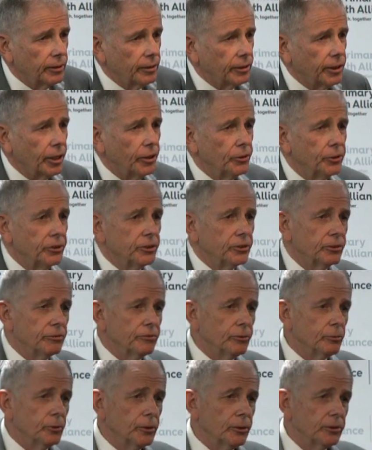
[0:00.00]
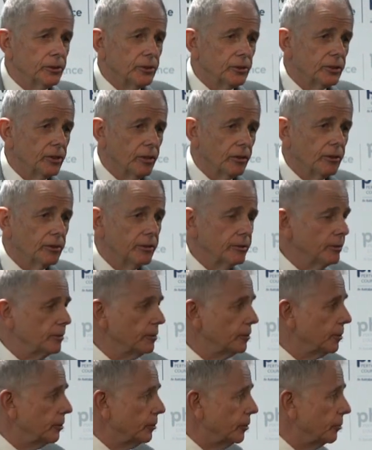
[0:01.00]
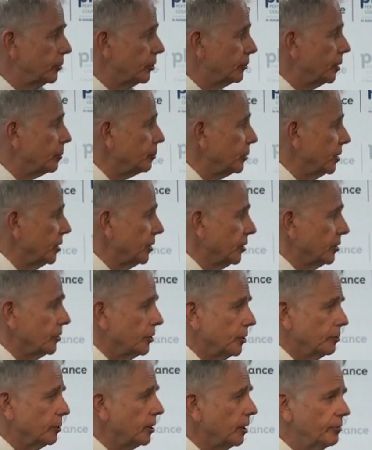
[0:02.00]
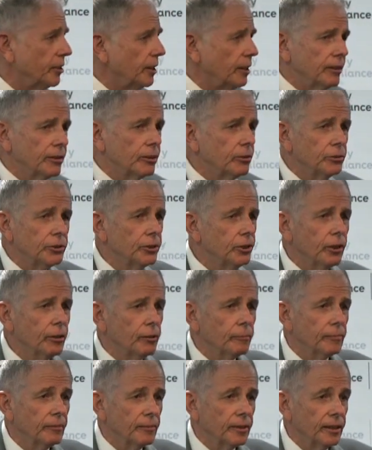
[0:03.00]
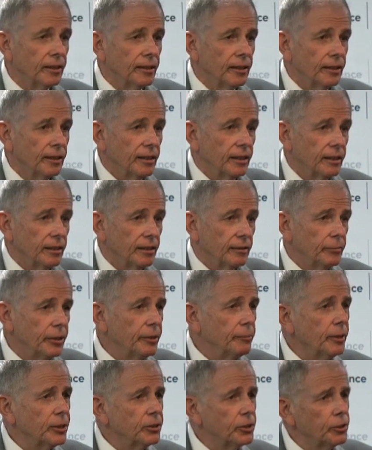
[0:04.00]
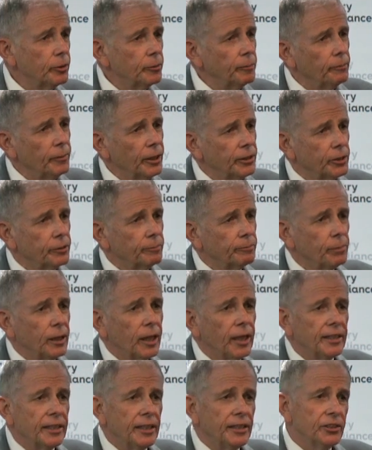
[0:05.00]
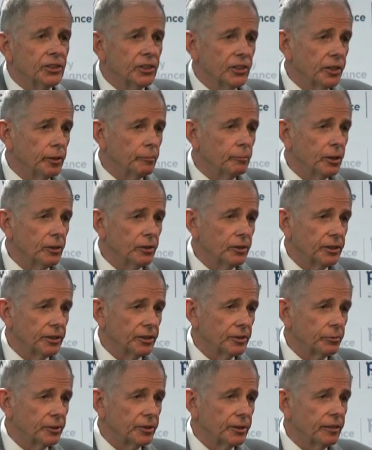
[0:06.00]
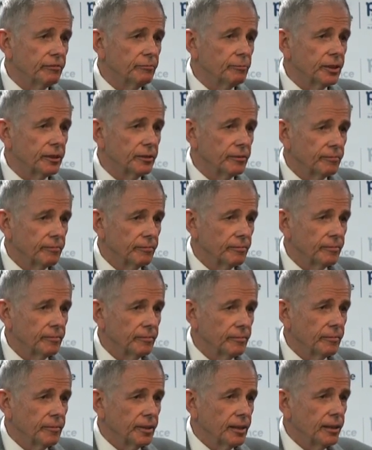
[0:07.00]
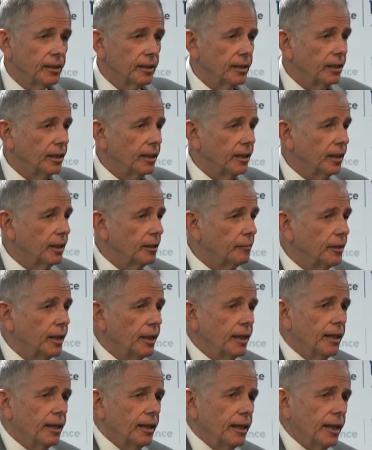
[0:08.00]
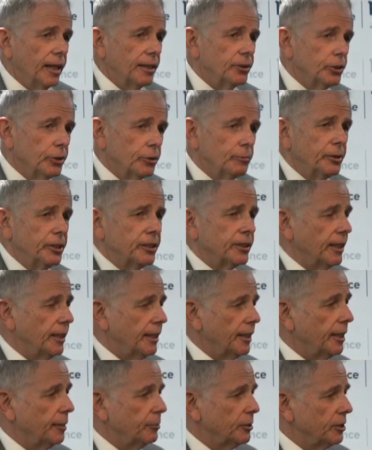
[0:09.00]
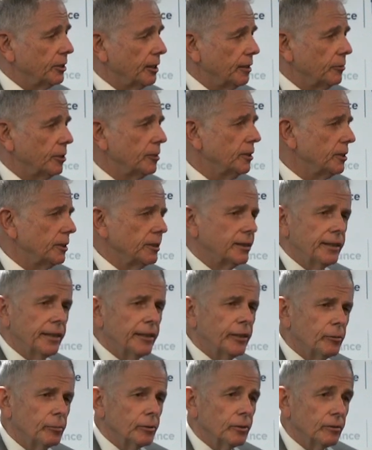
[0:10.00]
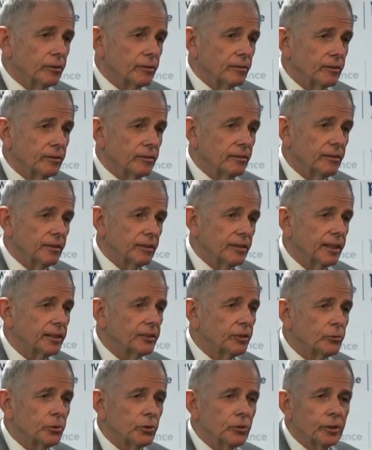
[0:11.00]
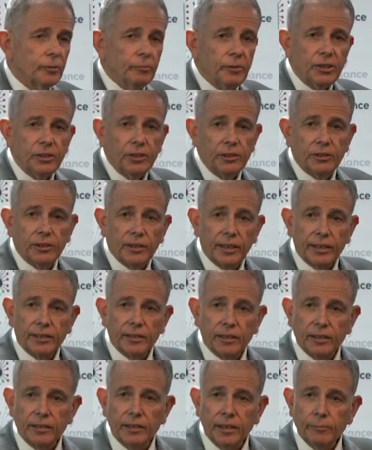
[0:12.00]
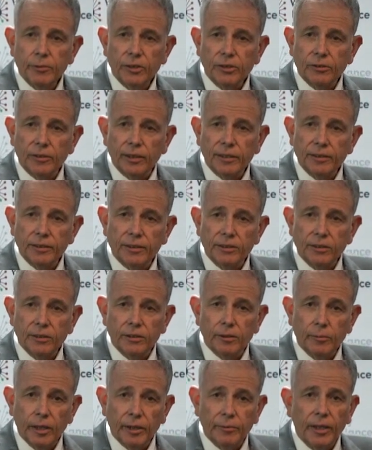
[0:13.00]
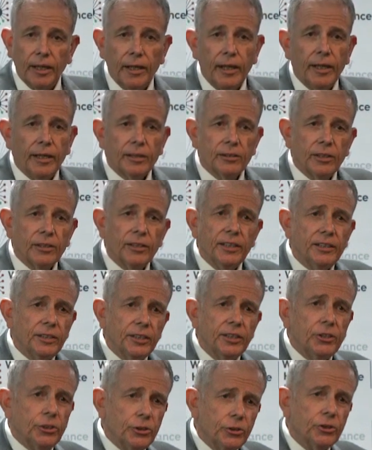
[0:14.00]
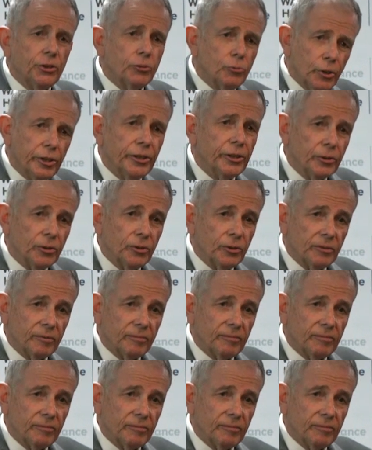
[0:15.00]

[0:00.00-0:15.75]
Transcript: COTAs of the world and so on, which represent consumers, haven't done a good job. Been much too much playing insider politics with government. And should be standing up and saying, well, this is terrible. It takes a Royal Commission to actually demonstrate this at the moment. So these issues are real.